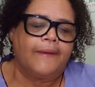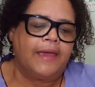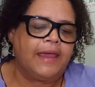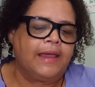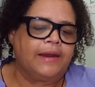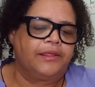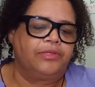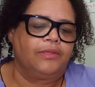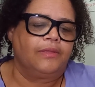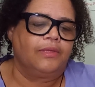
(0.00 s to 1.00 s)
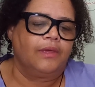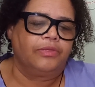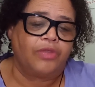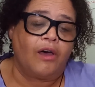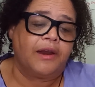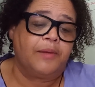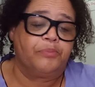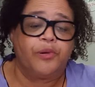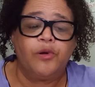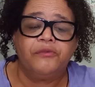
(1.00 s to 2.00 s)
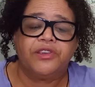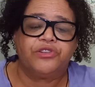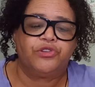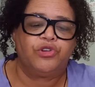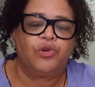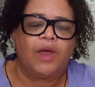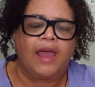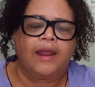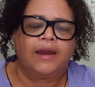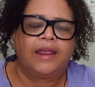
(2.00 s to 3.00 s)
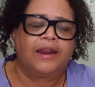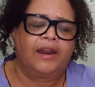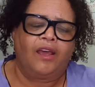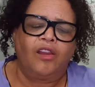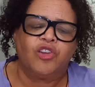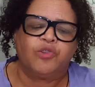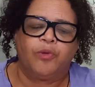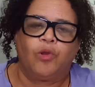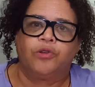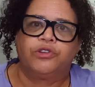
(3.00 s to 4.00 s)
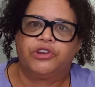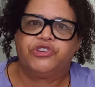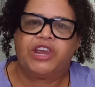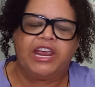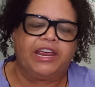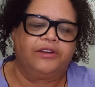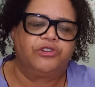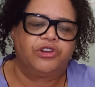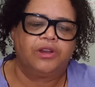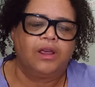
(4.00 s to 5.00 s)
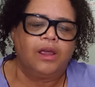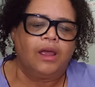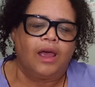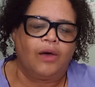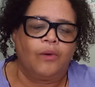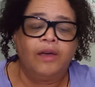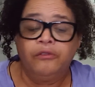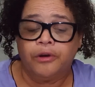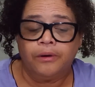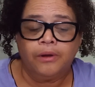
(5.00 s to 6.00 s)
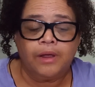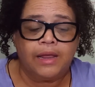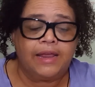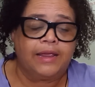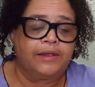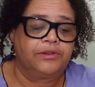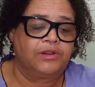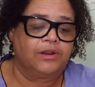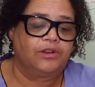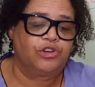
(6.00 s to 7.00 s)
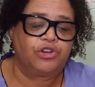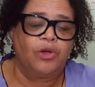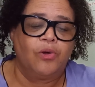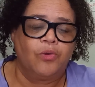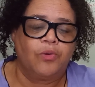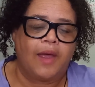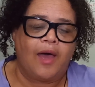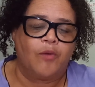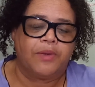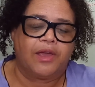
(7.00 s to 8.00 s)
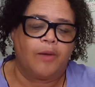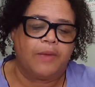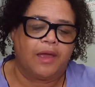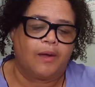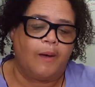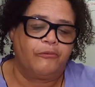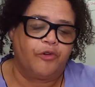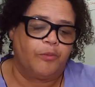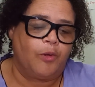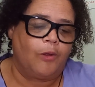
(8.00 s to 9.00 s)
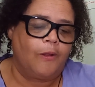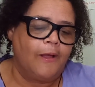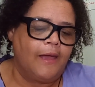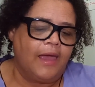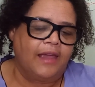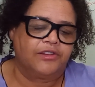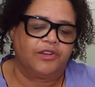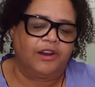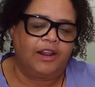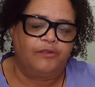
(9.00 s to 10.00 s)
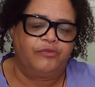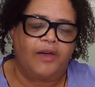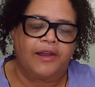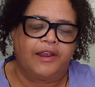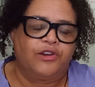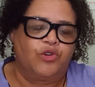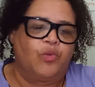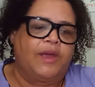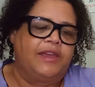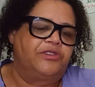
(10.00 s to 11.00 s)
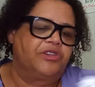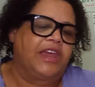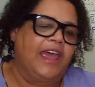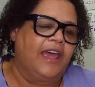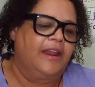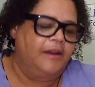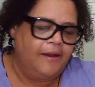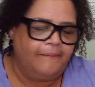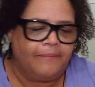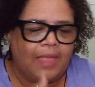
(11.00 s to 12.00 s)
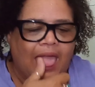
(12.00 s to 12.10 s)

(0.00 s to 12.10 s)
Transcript: he thought impervious to and ineligible to change. However, he is shown how becoming comfortable and solidified in your ways can